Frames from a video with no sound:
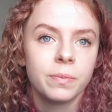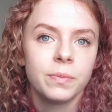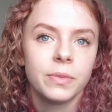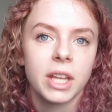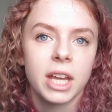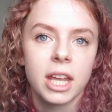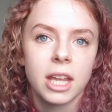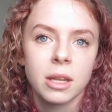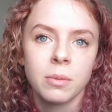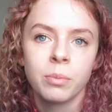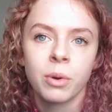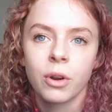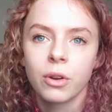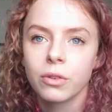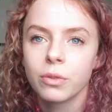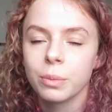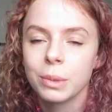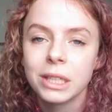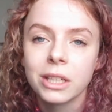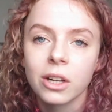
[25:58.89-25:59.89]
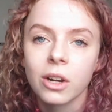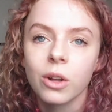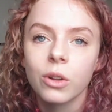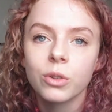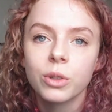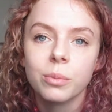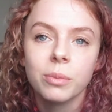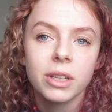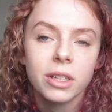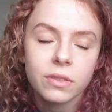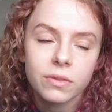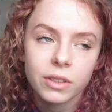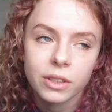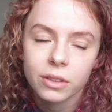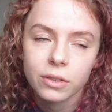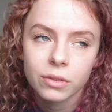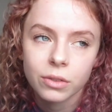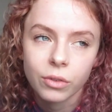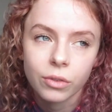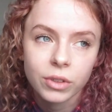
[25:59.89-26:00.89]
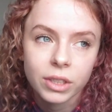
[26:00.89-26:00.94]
they both mean a lot to me for different